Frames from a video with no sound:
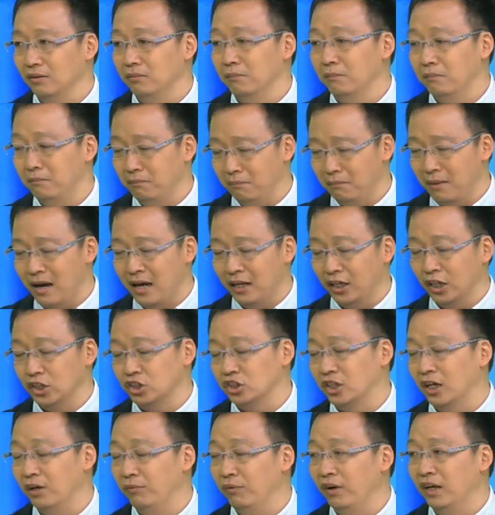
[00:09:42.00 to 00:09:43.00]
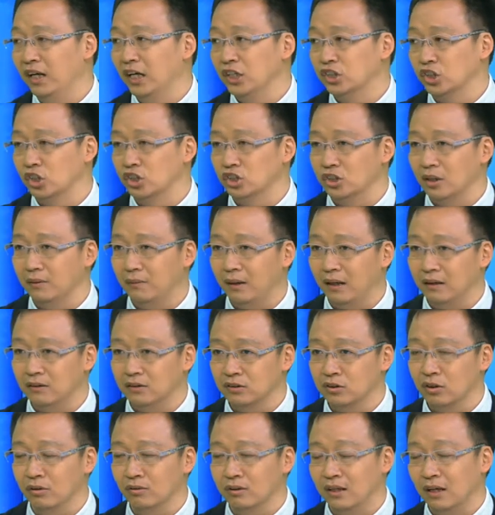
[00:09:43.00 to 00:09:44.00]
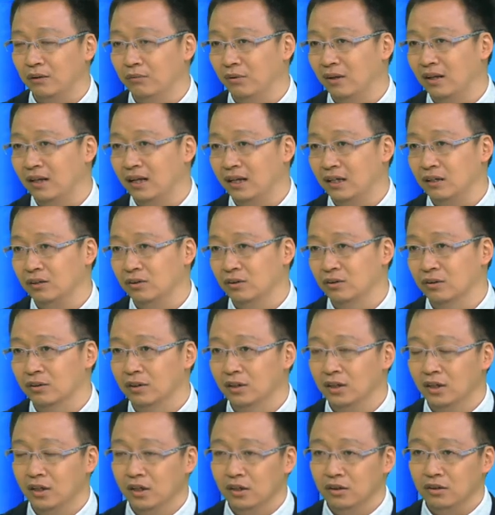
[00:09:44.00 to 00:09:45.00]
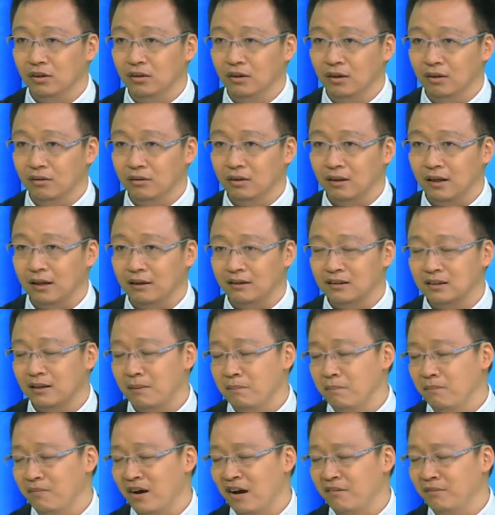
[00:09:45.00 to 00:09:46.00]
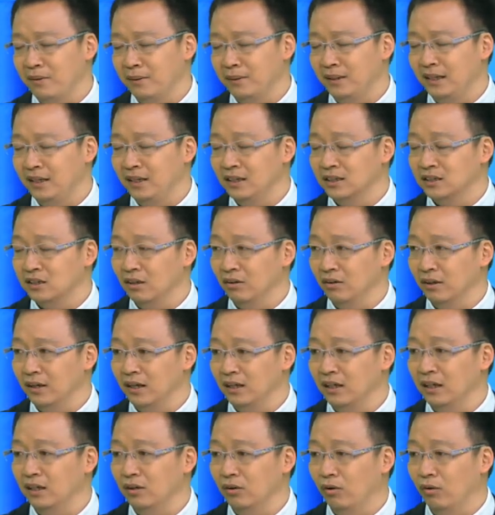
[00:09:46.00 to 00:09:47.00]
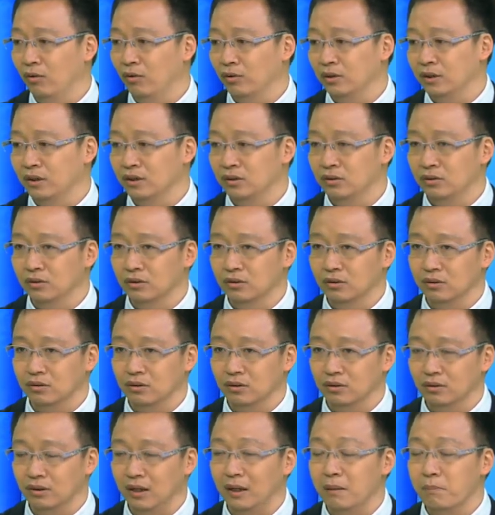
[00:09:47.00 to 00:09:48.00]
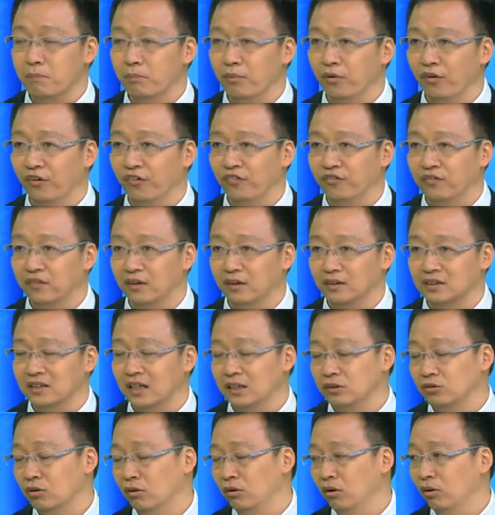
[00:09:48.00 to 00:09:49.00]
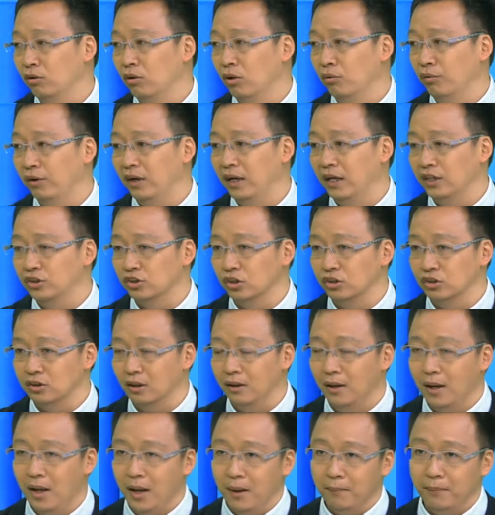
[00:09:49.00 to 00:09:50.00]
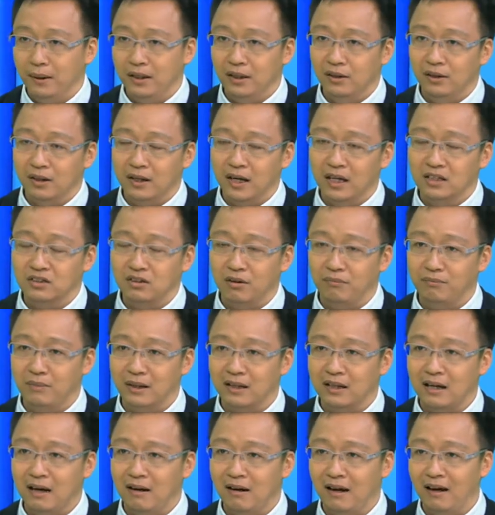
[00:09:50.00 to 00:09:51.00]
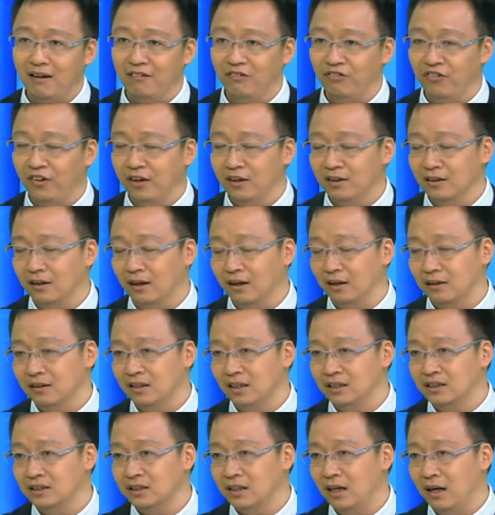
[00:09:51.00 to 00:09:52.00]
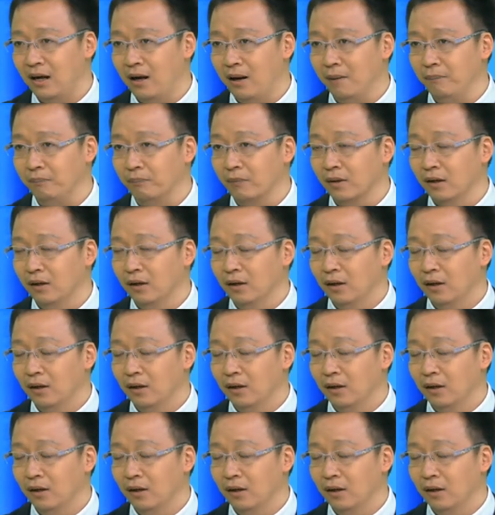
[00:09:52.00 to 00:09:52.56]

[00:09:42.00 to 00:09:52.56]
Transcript: manage their relationship, and so they would like to, you know, take some remedies, okay, in order to improve the central local relationship. But in the case of Macau, I think this time